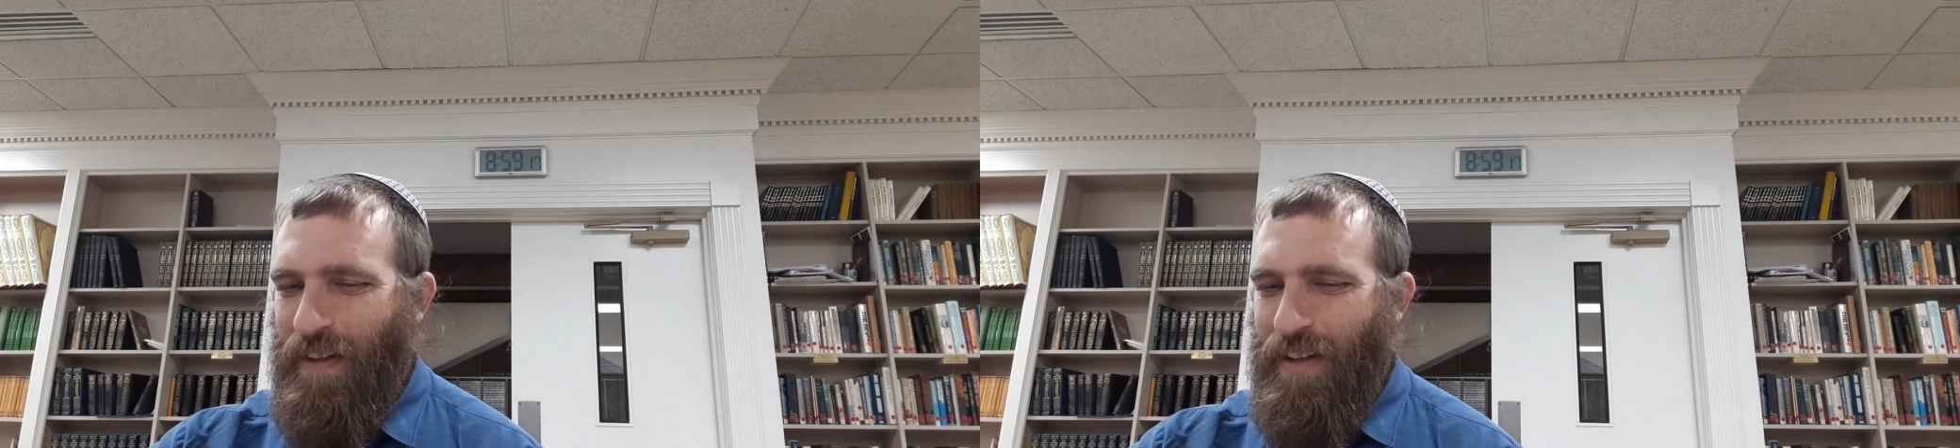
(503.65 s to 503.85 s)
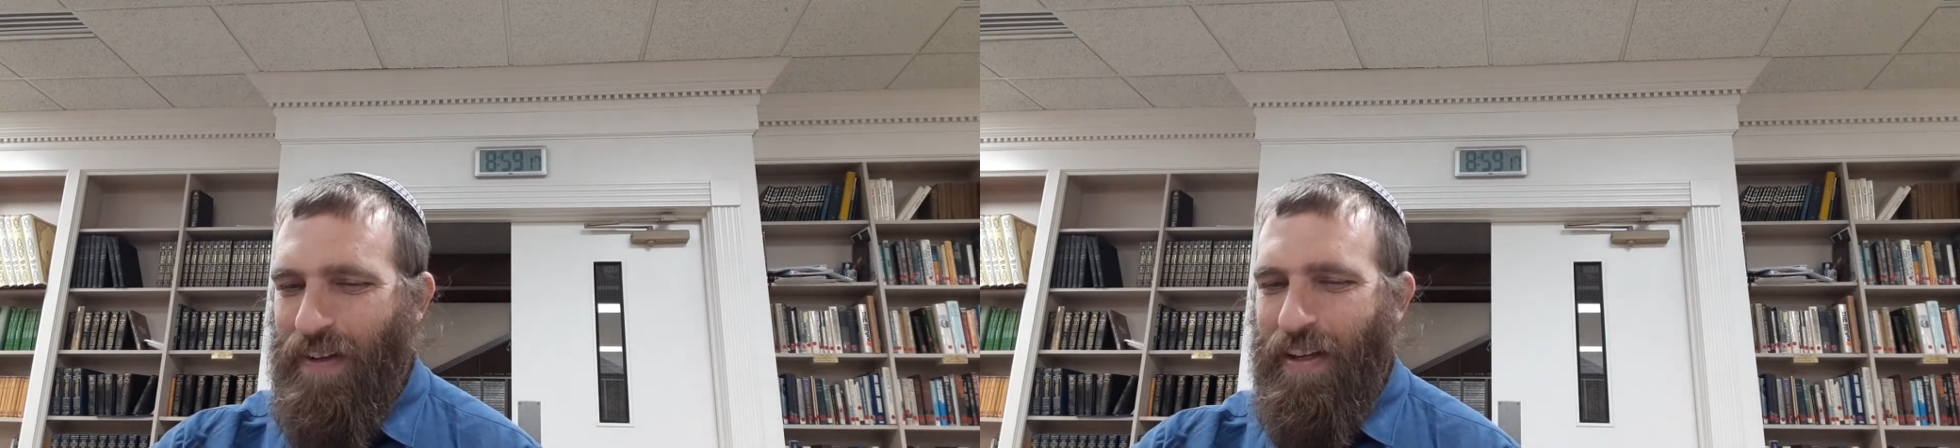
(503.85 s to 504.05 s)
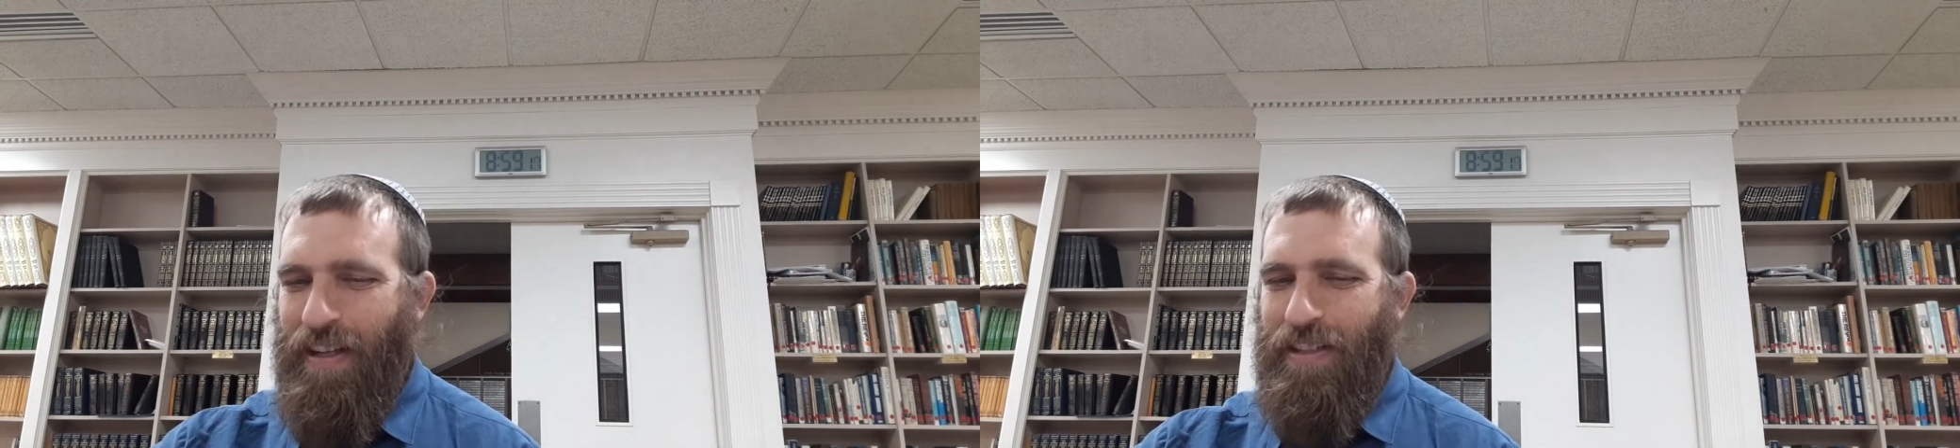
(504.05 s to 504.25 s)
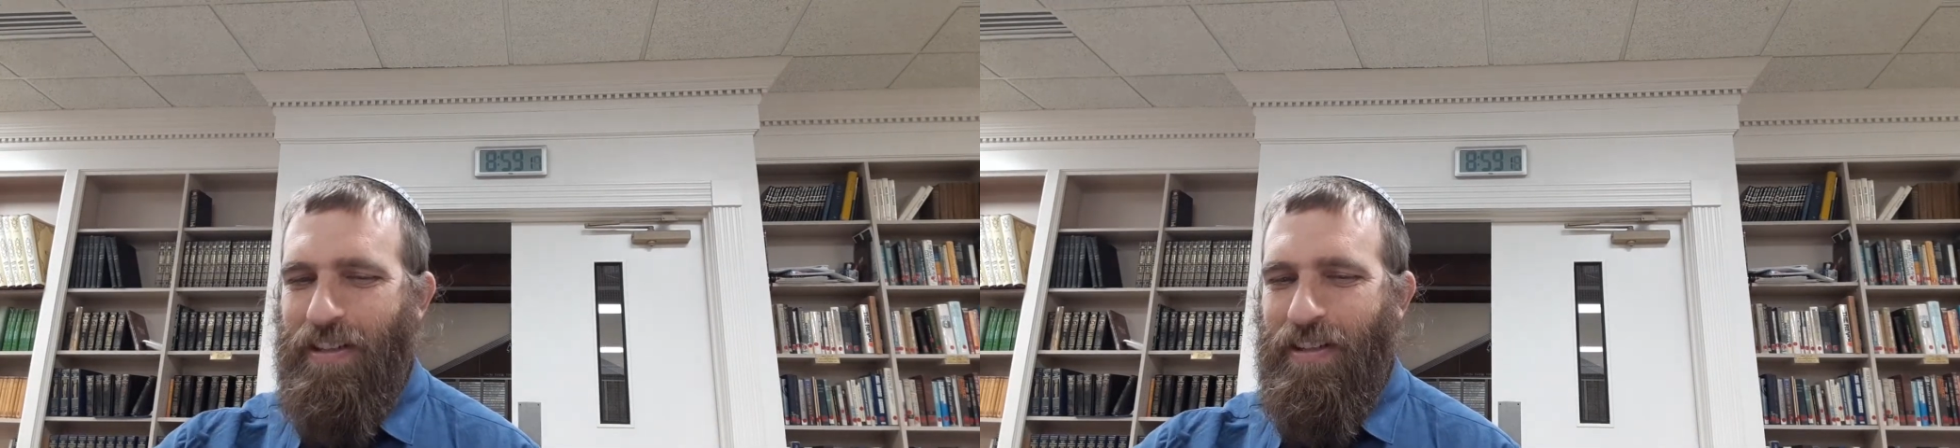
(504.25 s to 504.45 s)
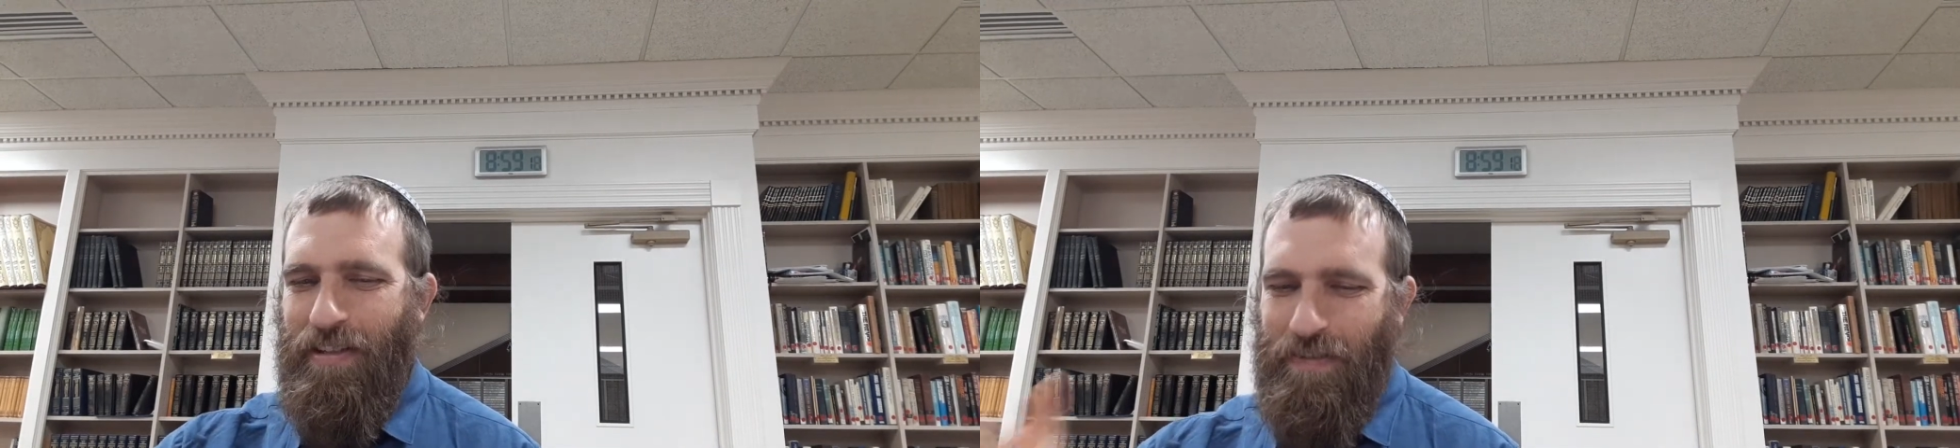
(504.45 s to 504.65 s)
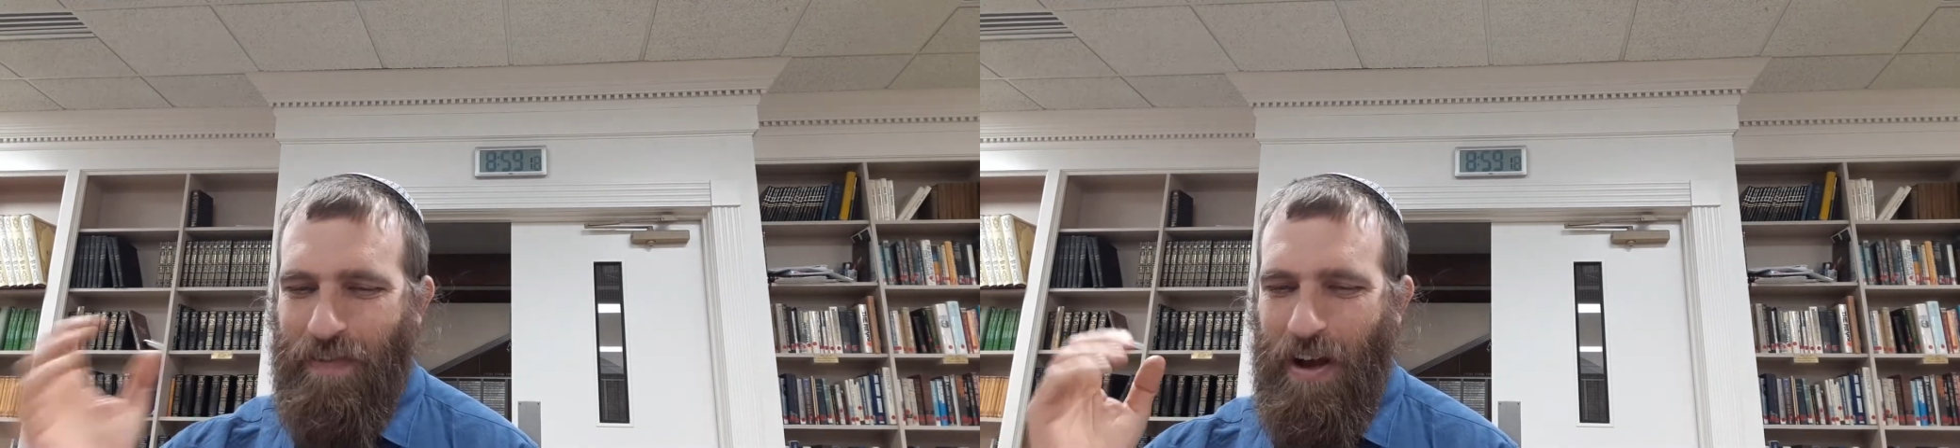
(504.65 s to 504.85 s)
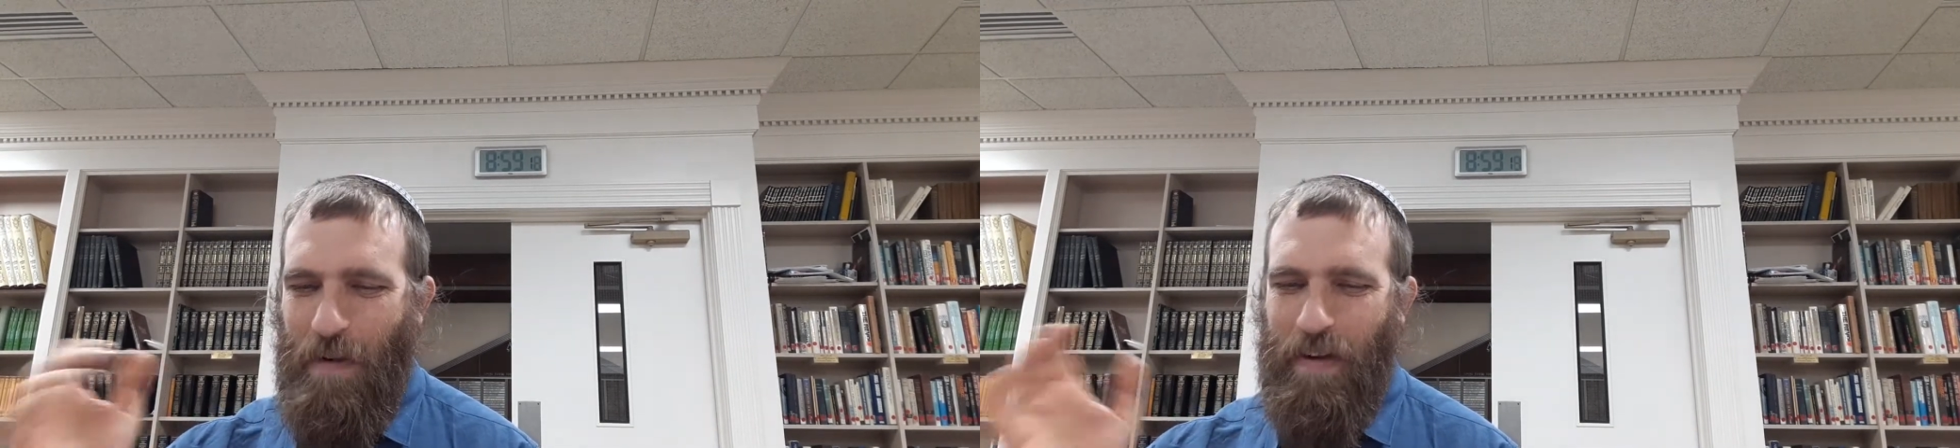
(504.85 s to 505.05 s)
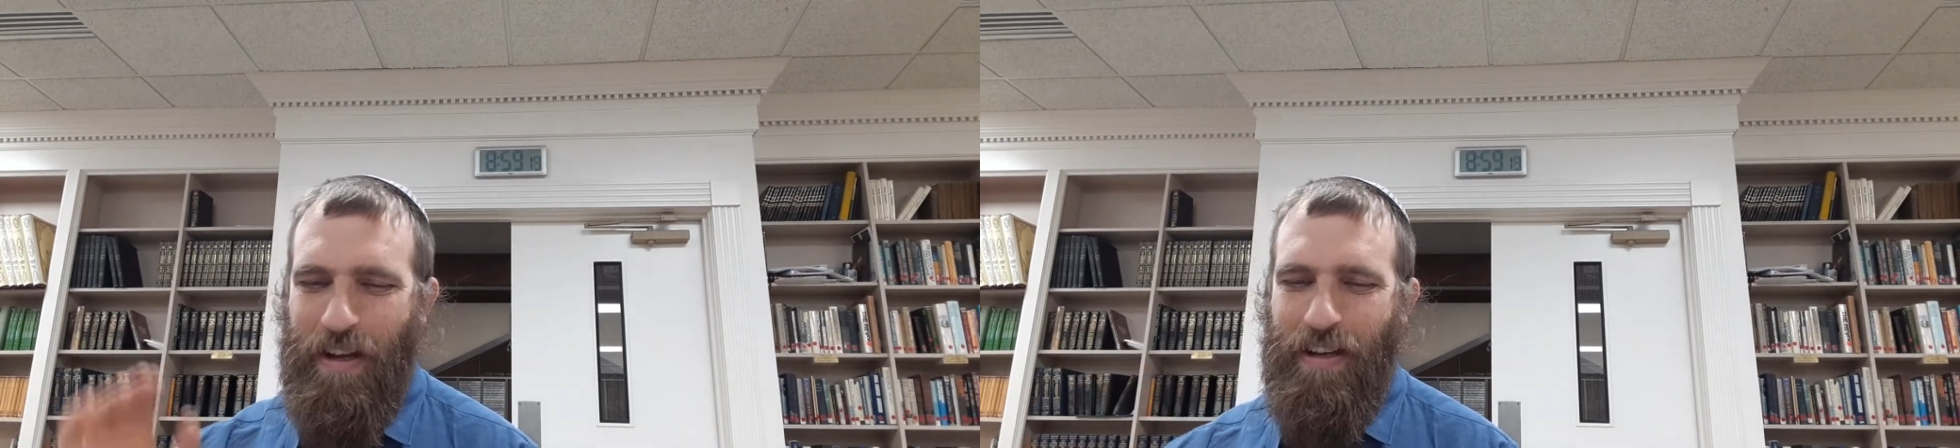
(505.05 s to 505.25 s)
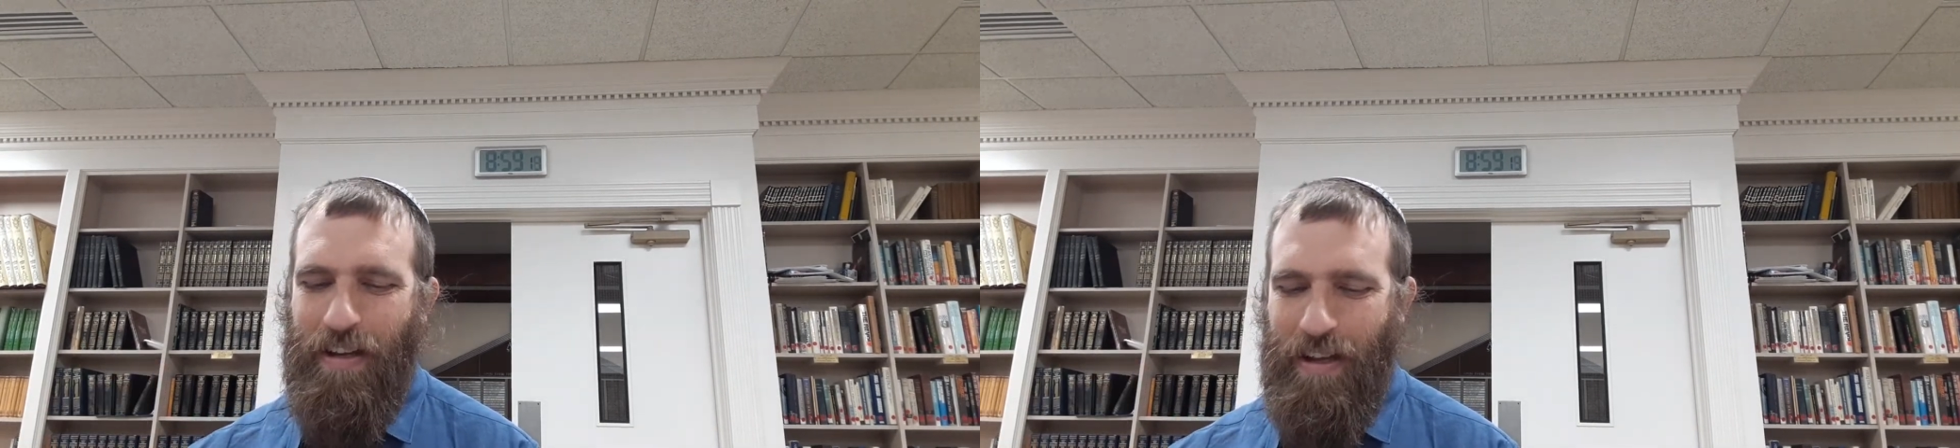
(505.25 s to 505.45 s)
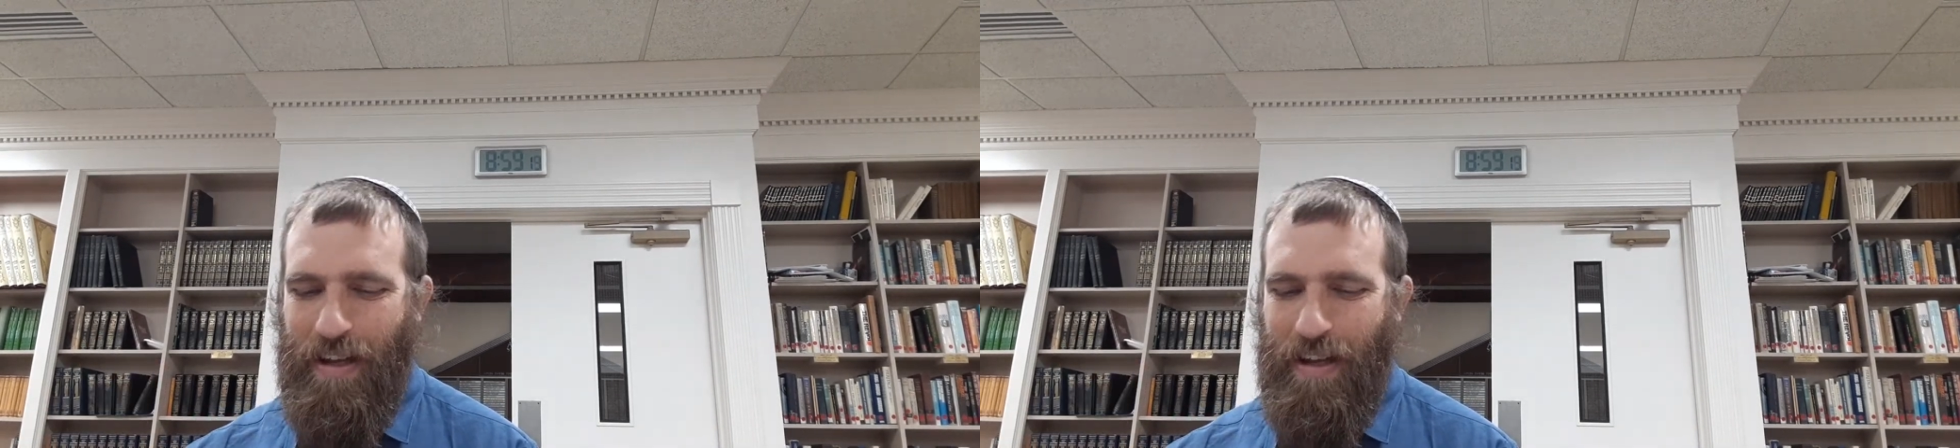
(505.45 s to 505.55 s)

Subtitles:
on a vacation, far away.